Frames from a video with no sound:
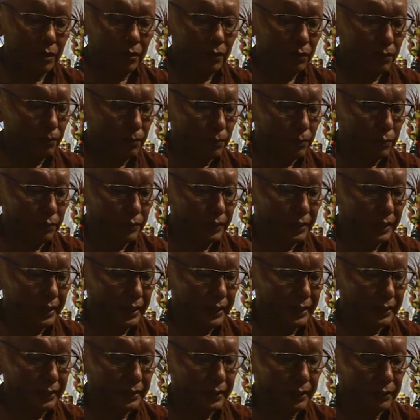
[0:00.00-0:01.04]
of
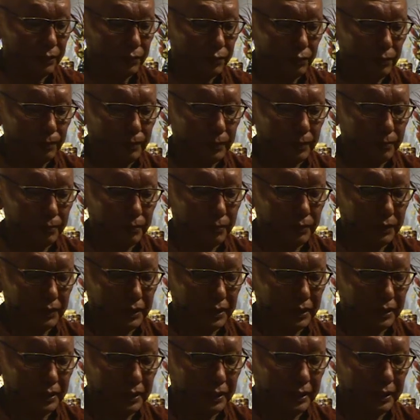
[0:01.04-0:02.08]
mundane and
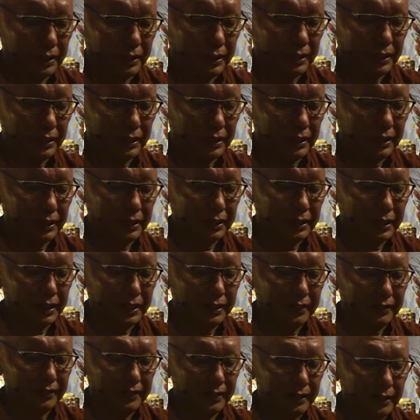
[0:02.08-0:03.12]
supramundane
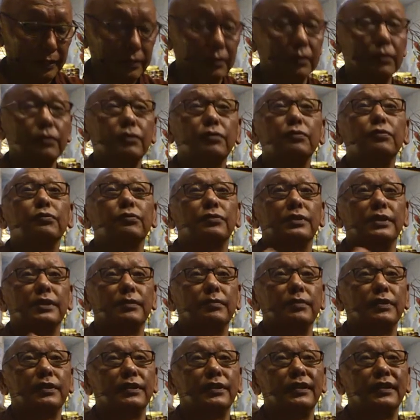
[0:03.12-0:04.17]
things are
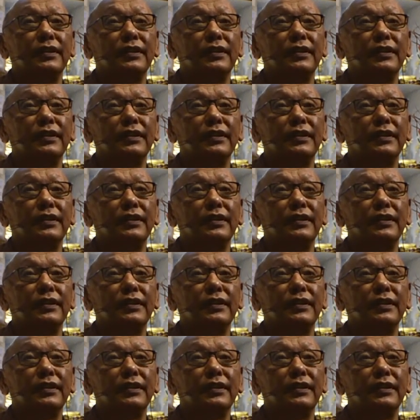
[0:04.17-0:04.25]
suitable.